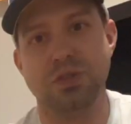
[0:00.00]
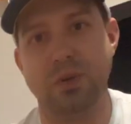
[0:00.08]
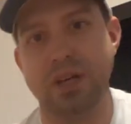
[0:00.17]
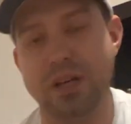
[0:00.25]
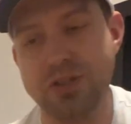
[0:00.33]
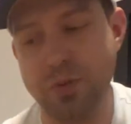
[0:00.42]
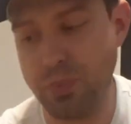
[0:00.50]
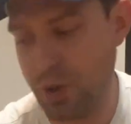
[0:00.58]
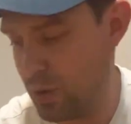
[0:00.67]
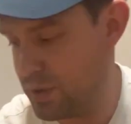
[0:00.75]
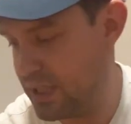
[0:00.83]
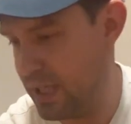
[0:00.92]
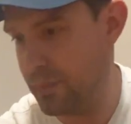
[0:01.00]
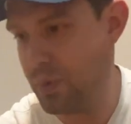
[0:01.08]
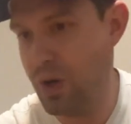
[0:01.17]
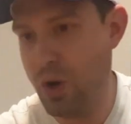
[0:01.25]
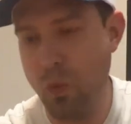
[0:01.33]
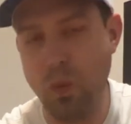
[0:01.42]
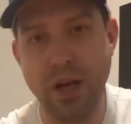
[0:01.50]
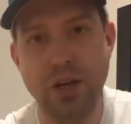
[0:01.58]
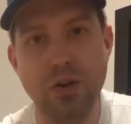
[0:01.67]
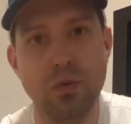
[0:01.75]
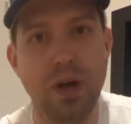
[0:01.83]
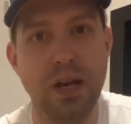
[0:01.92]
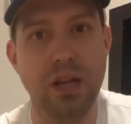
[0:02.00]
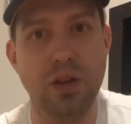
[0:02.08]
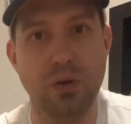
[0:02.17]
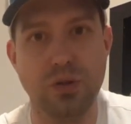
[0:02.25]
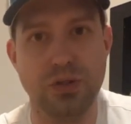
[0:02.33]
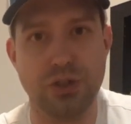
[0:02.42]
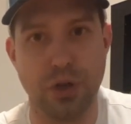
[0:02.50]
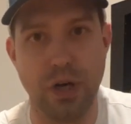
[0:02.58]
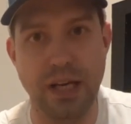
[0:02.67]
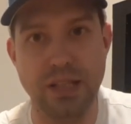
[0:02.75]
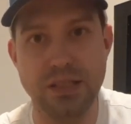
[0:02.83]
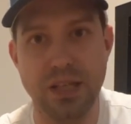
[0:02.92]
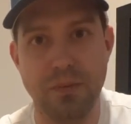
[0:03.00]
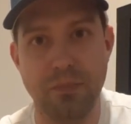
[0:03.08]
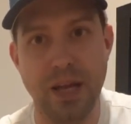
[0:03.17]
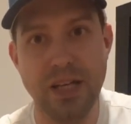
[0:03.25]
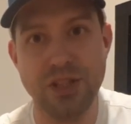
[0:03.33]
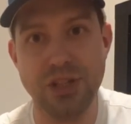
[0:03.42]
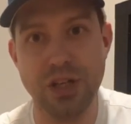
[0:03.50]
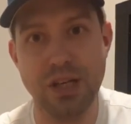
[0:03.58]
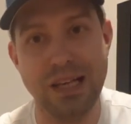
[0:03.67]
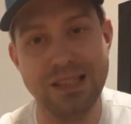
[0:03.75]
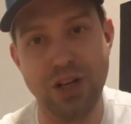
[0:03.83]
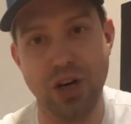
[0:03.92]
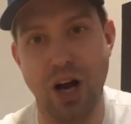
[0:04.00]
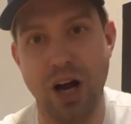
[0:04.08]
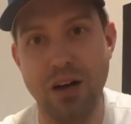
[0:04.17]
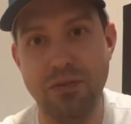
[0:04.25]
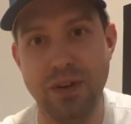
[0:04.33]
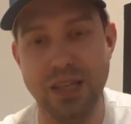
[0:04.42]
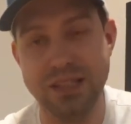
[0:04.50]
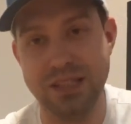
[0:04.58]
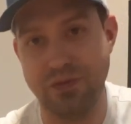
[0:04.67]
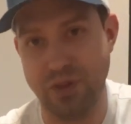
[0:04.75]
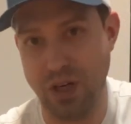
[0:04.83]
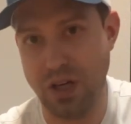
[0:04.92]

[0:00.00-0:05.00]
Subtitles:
here's a pro tip. When you're running those screens, make sure in your offense, if you're a